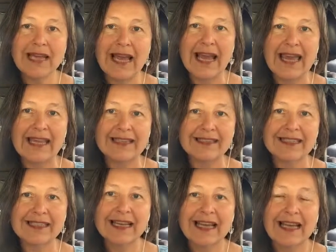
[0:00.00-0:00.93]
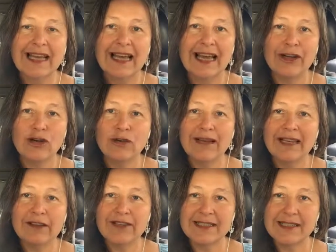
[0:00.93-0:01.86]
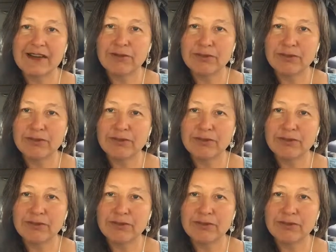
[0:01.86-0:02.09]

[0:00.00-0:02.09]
And normally if there's enough